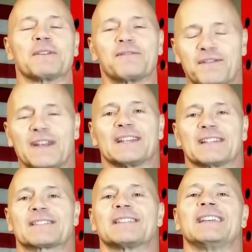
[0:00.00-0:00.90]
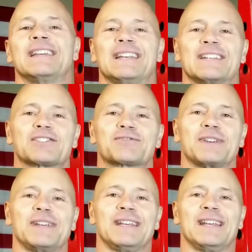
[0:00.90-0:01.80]
the fitness
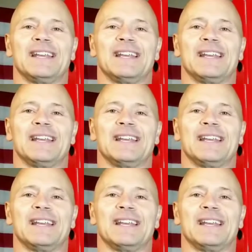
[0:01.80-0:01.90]
industry,